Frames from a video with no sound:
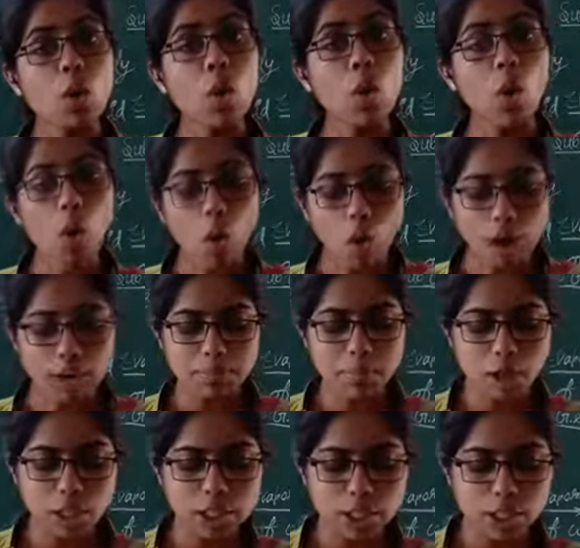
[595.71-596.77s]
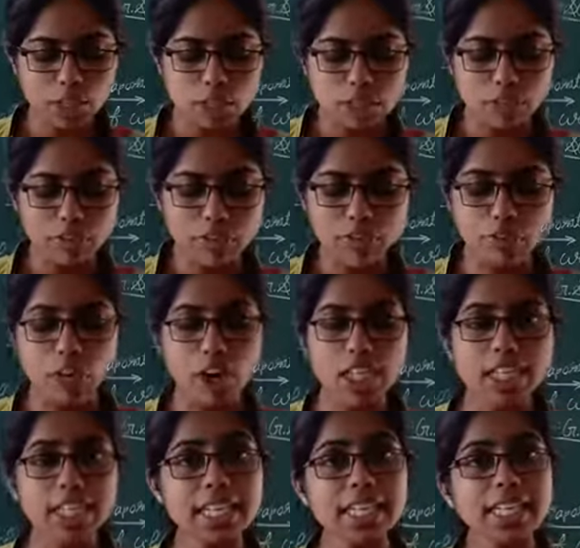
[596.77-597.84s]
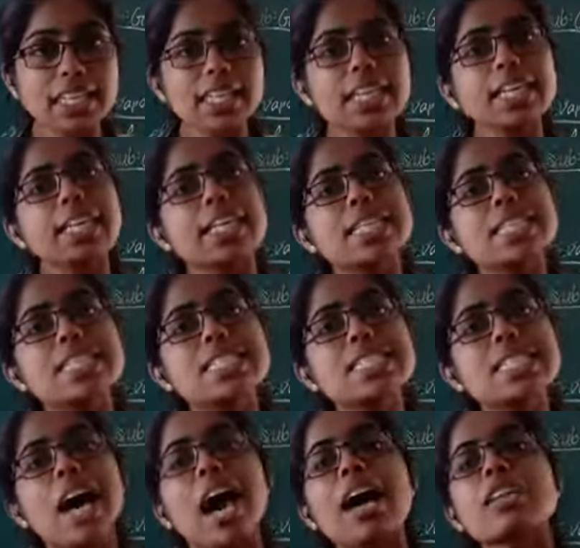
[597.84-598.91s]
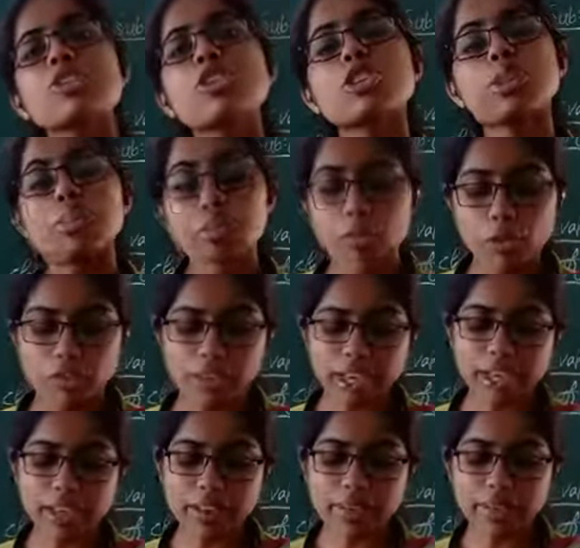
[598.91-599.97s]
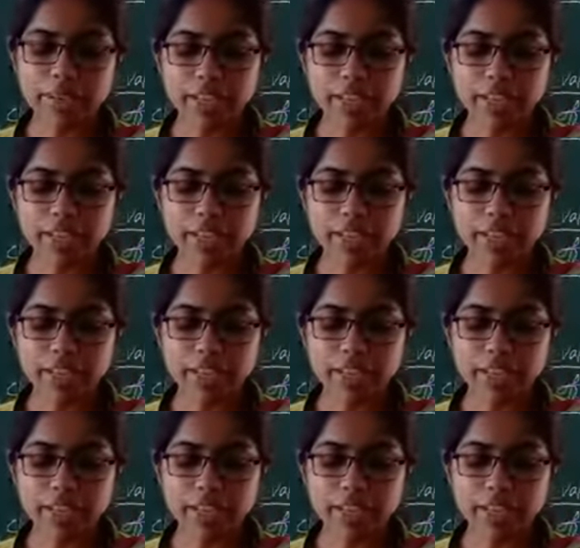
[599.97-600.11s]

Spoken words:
all molecules of water start moving,